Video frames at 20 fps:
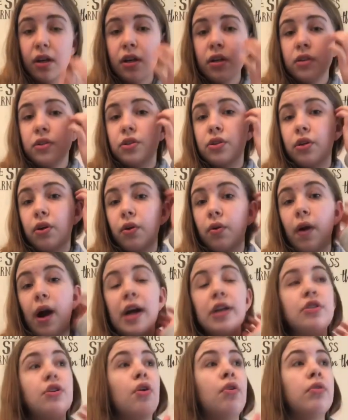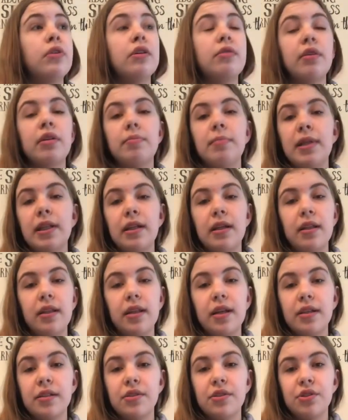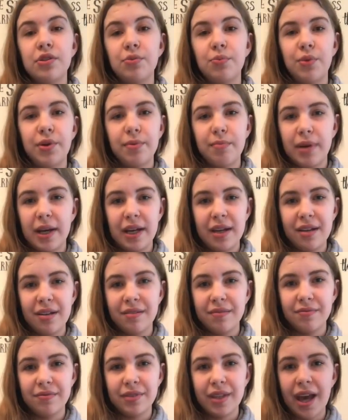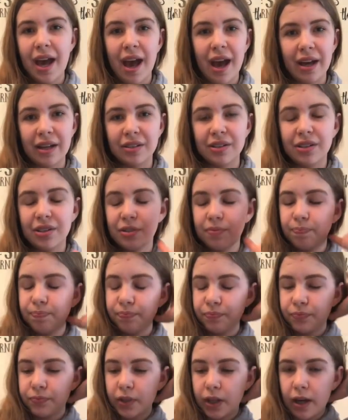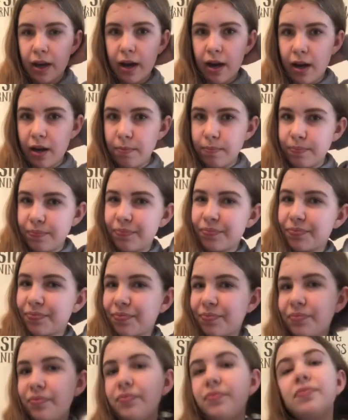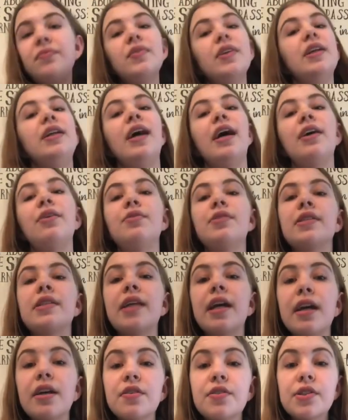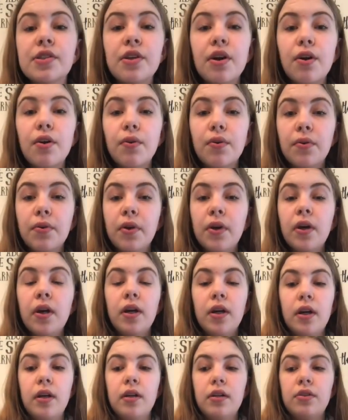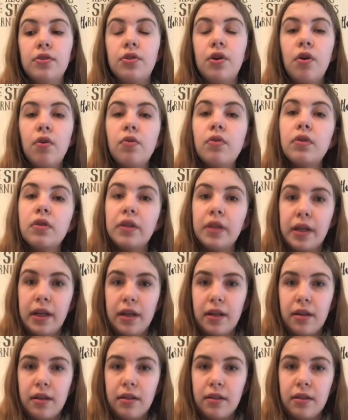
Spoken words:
So I totally recommend that. That's just one of my hacks, I always say. So totally